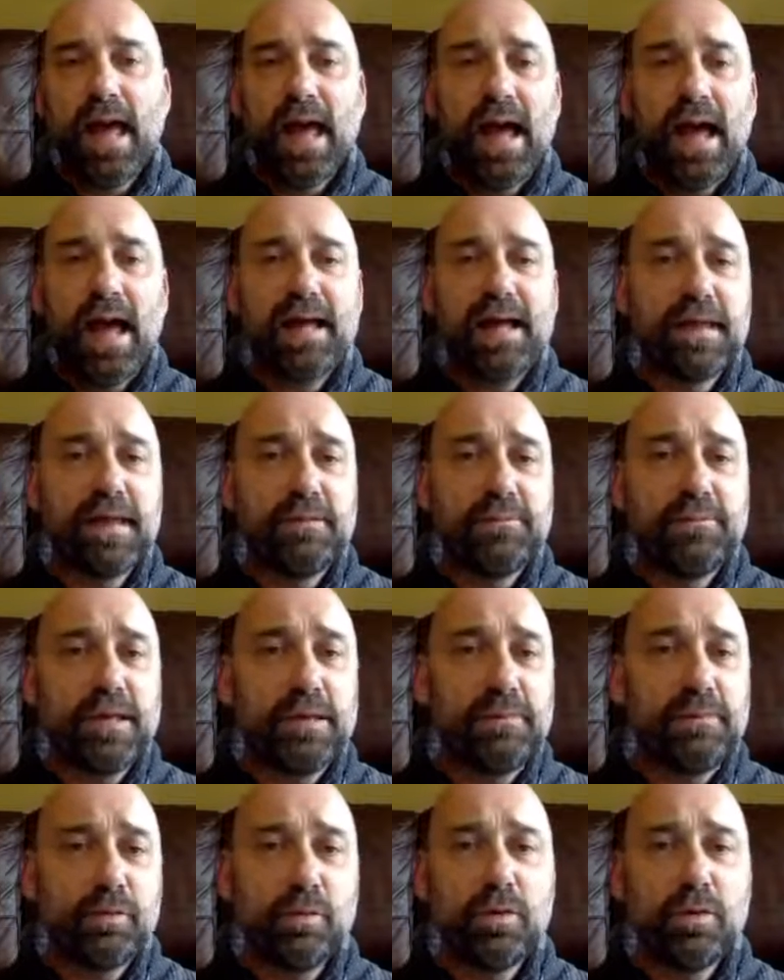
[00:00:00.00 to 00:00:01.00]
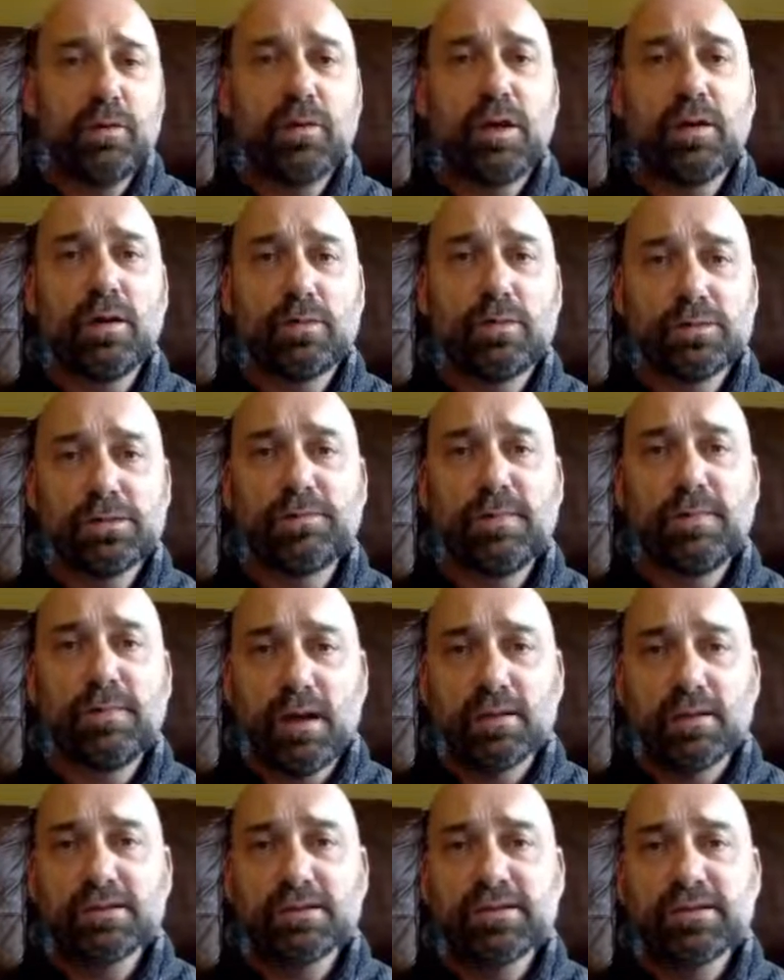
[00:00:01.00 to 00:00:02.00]
And then people who hold
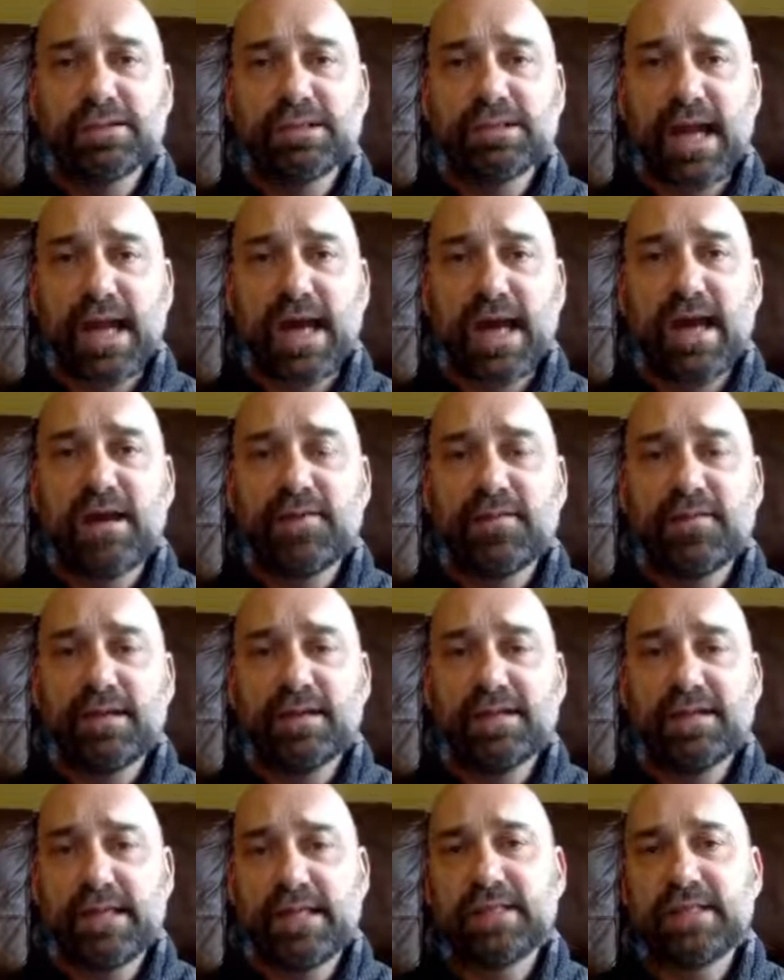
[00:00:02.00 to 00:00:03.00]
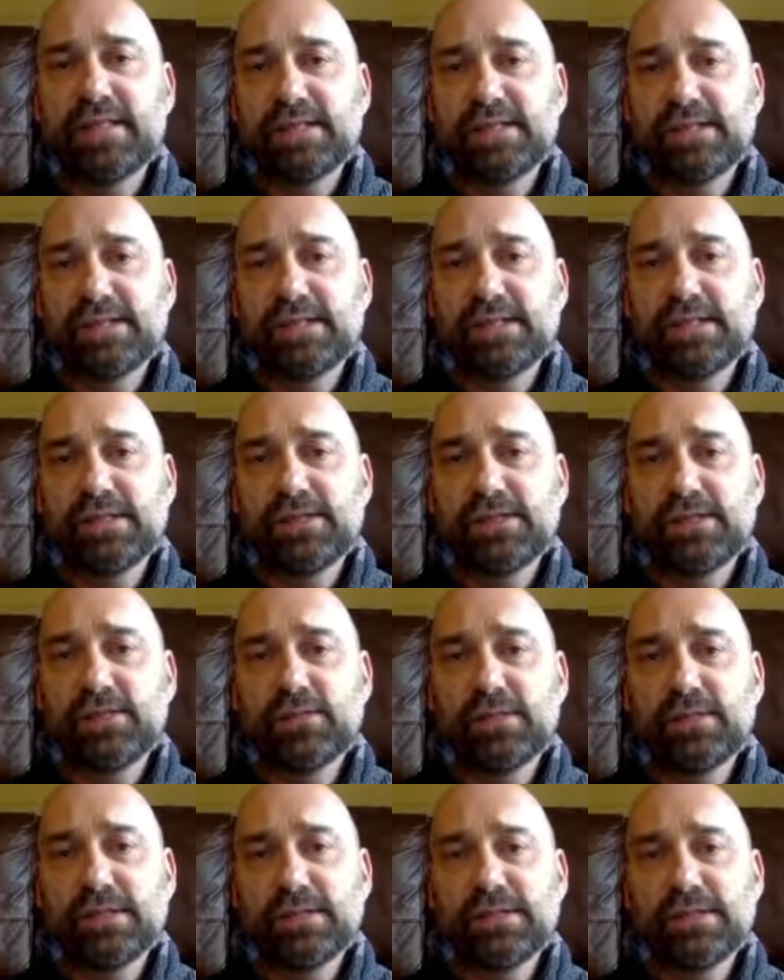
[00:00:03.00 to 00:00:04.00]
demands have a tendency
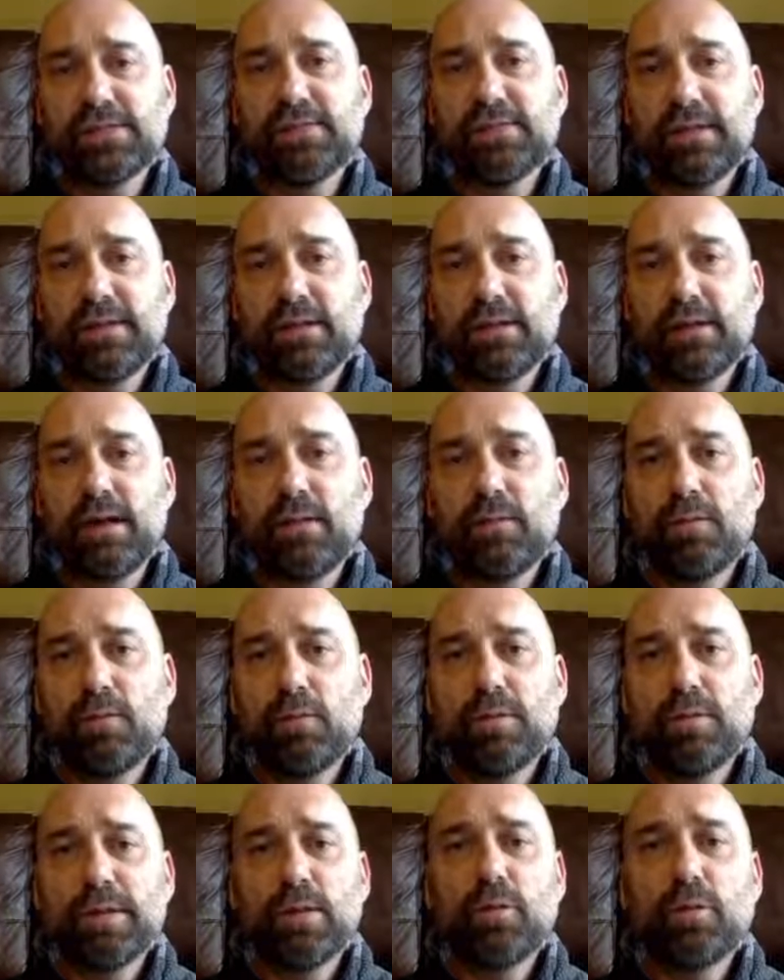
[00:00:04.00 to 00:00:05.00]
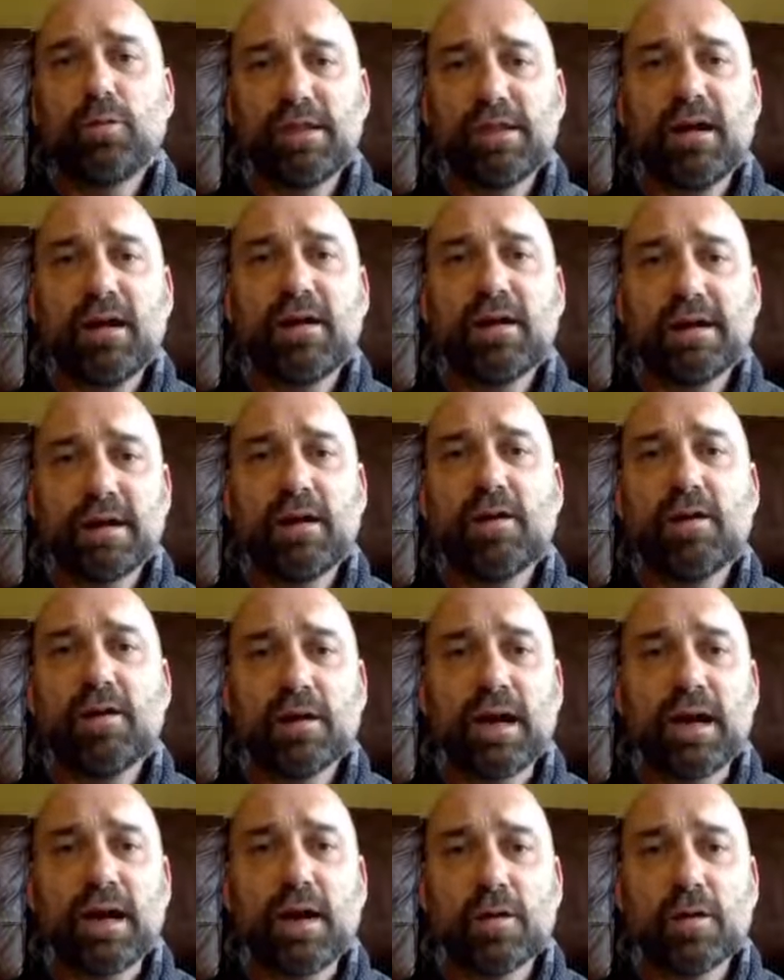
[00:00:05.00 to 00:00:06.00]
to exhibit um, what we call the I
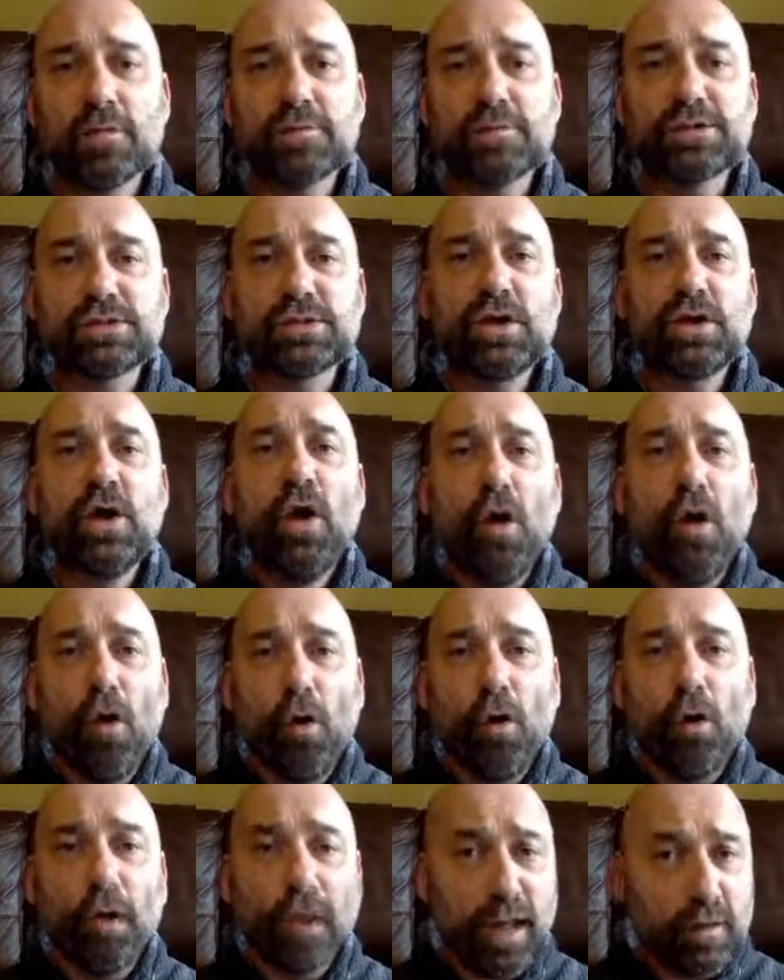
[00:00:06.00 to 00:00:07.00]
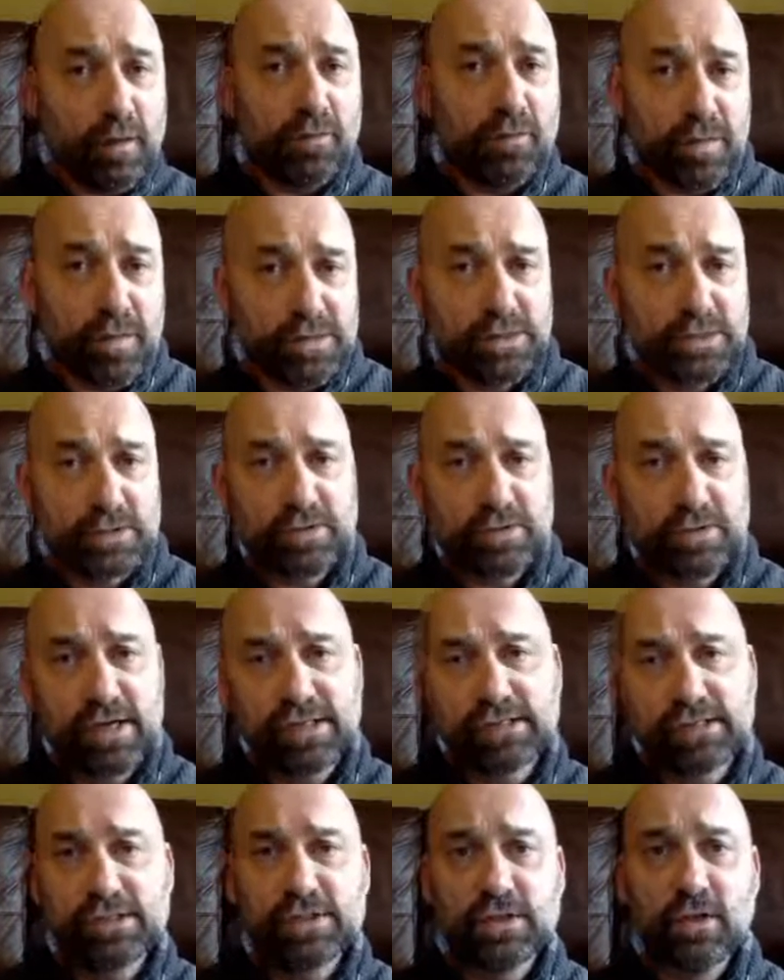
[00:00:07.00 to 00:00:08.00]
can't copes or low
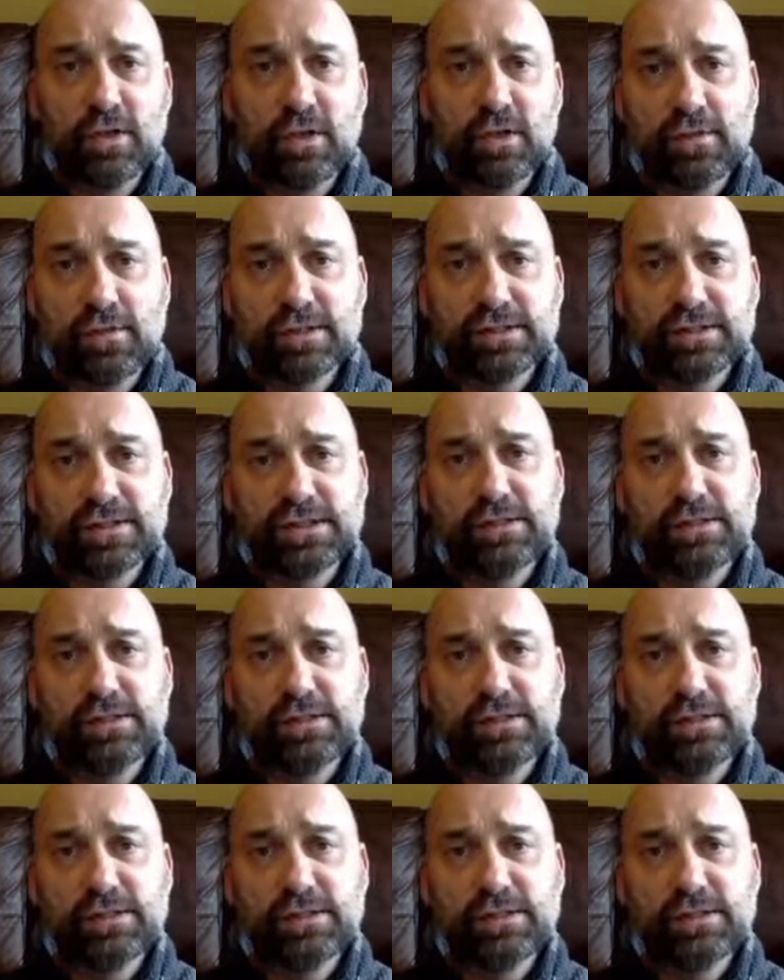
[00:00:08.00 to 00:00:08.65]
frustration tolerance.